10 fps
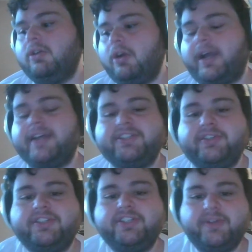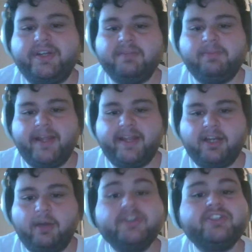Okay, so did you end up playing?
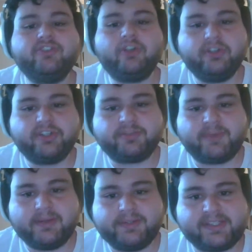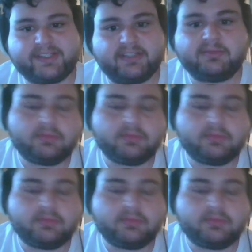Which controller did you play with this time?